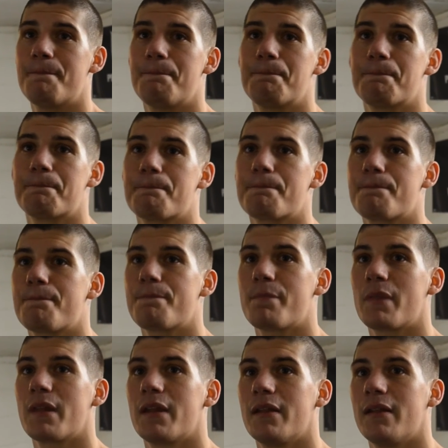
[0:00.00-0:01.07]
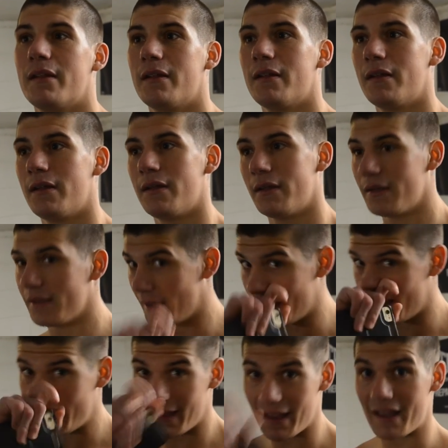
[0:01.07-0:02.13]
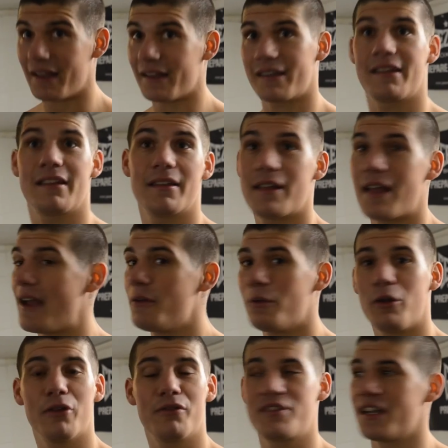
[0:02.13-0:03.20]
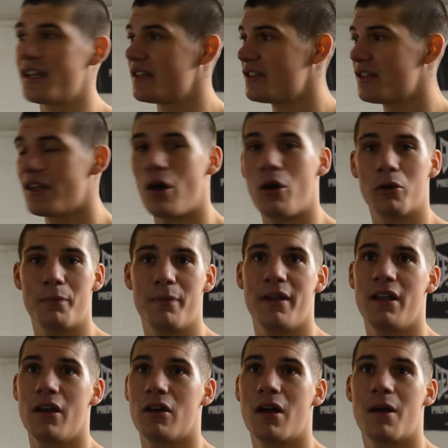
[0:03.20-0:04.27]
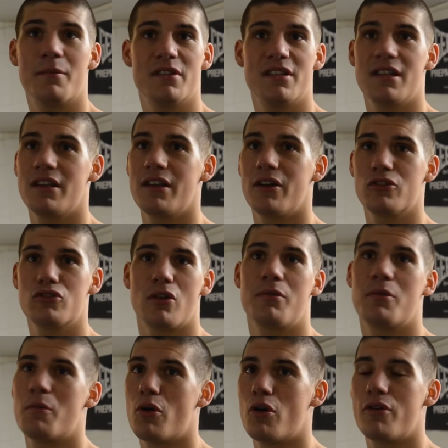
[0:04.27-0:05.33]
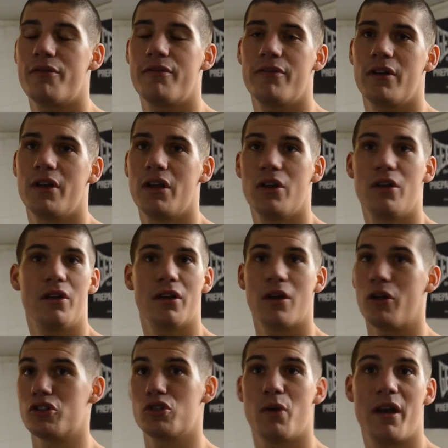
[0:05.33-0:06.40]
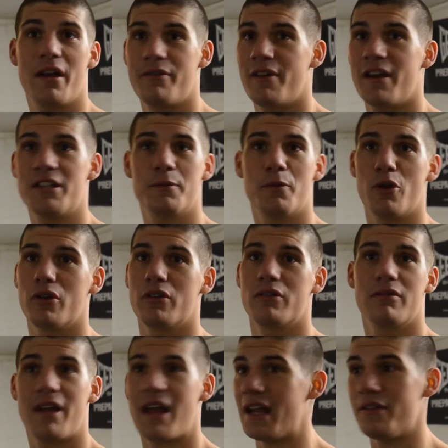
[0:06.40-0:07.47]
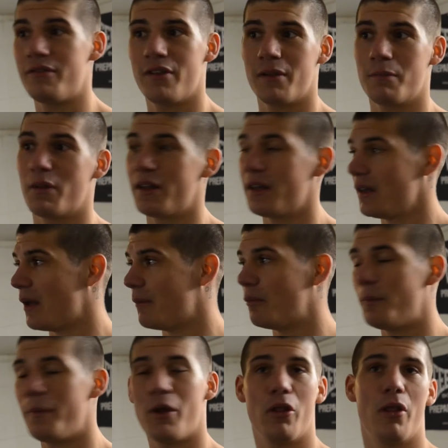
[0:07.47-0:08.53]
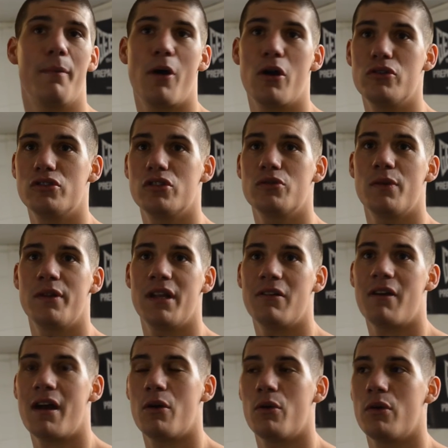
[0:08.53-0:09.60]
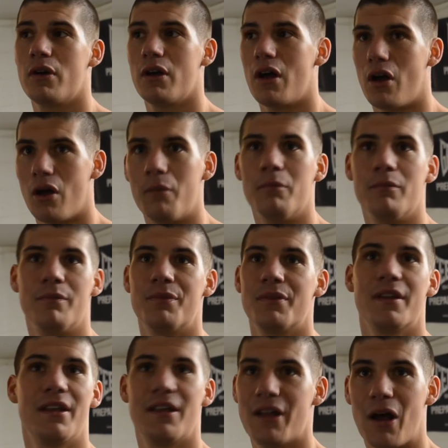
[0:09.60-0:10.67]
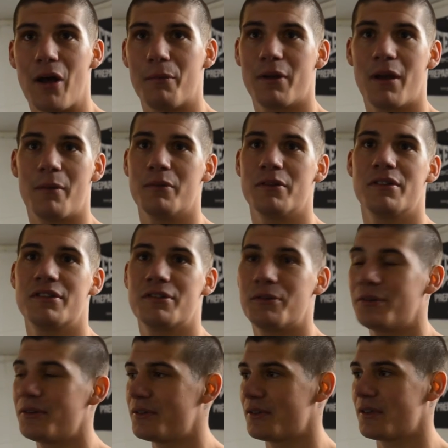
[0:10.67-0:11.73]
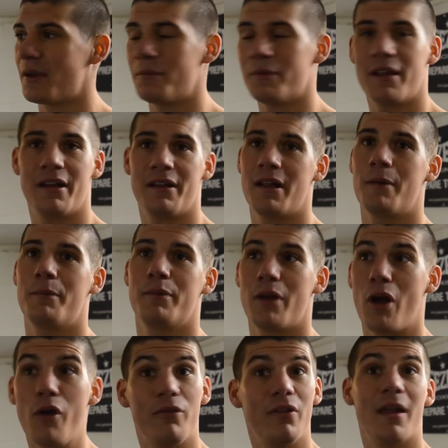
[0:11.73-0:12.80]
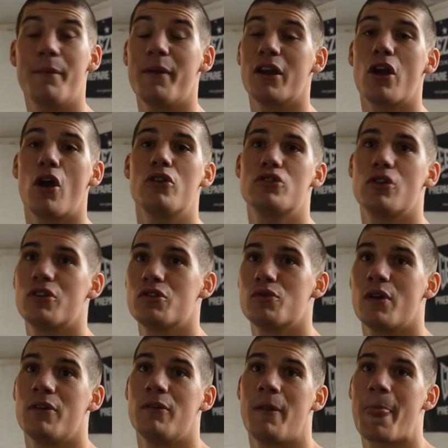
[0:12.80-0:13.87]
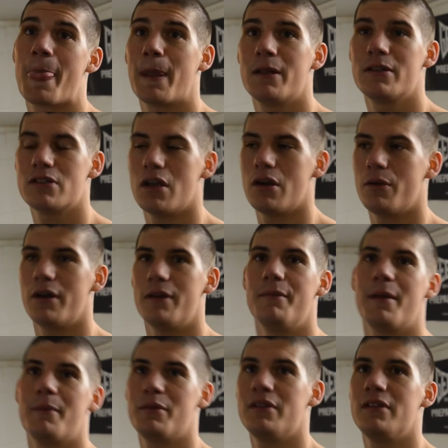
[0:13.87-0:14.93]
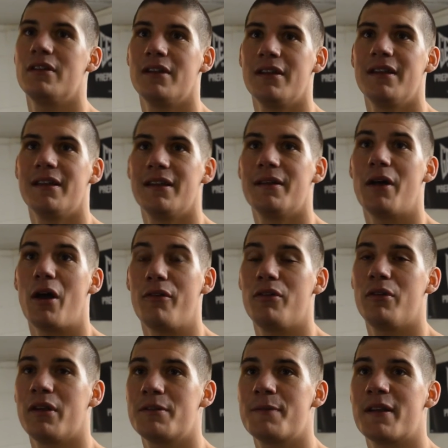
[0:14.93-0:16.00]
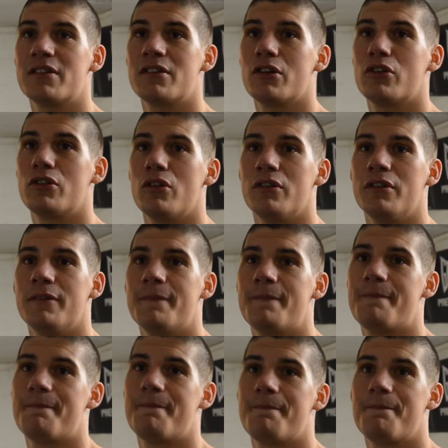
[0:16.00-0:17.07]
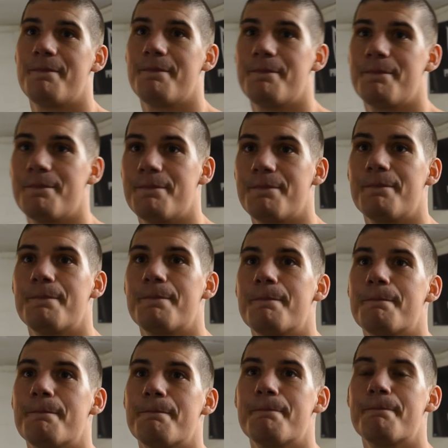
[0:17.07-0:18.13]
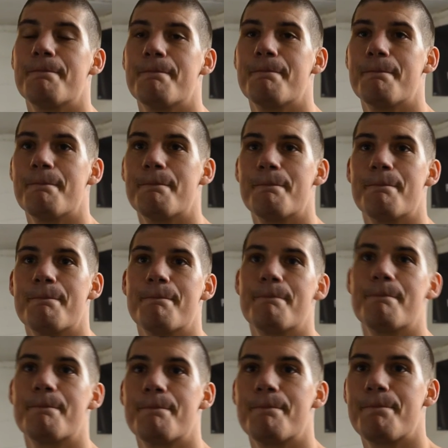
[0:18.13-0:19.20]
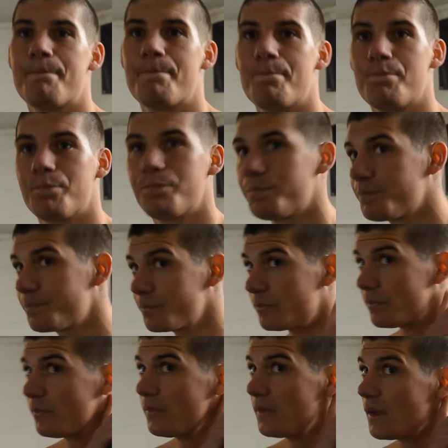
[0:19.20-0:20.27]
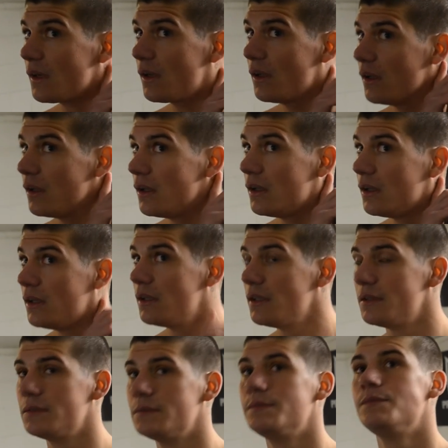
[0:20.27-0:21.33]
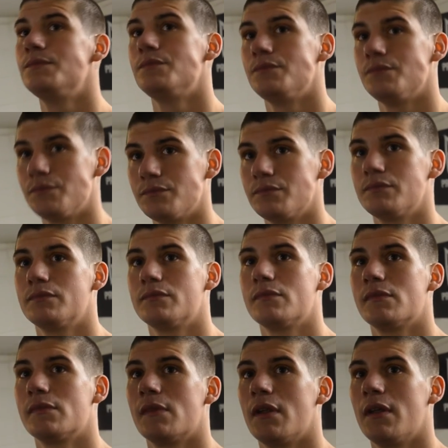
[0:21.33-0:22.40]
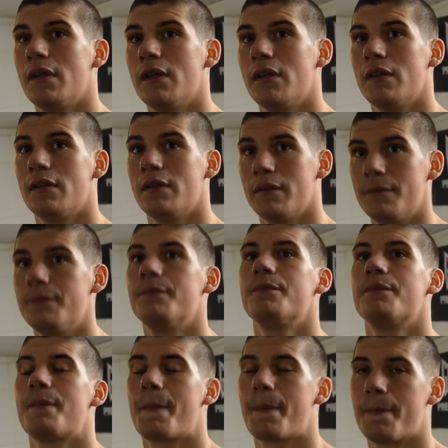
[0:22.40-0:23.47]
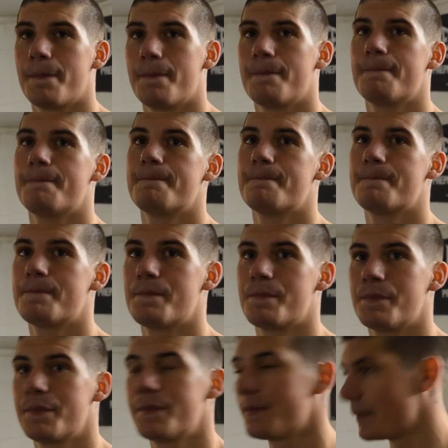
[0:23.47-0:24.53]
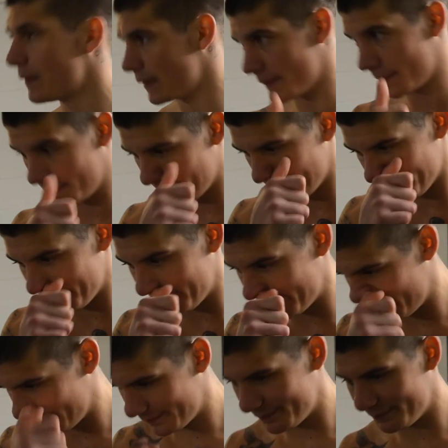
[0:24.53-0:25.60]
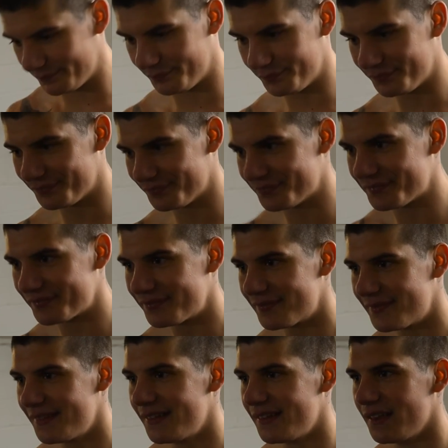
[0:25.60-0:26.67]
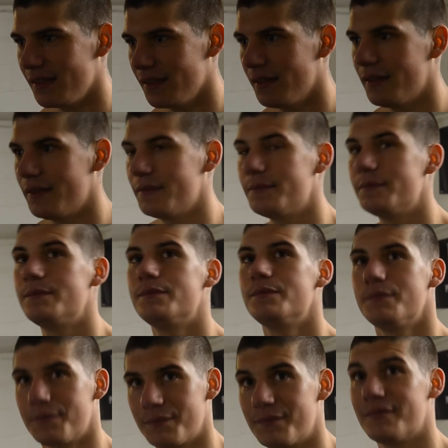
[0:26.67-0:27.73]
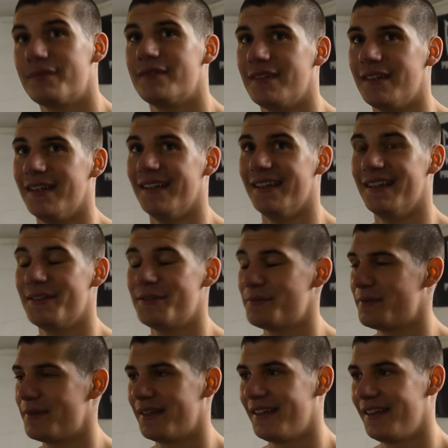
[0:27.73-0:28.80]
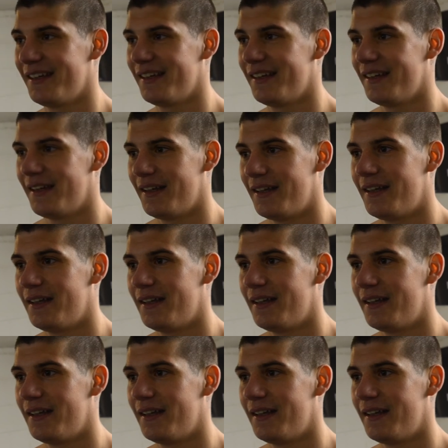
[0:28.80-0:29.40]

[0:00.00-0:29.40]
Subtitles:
Anyone looking for tickets? How can... Anyone looking for tickets, get hold of me. I'll come and see you. I'll drop them off on Twitter, Facebook, anything. My number will be on the posters when they're out. I'll be coming to sort of come there. And hopefully there'll be a coach on as well. So that'll be... Hopefully expecting a good night. Touching on one thing, again, stablemates of your own. You've been out sparring with one of them, the Walsh brothers. Not only are they the first twins to win the British titles, they're now the first twins to defend their British titles on the same night.